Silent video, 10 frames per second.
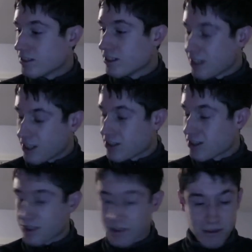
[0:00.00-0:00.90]

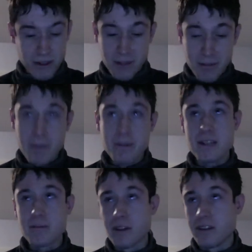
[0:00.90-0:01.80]
it's for the Muppet
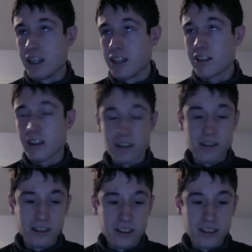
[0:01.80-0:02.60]
movie, so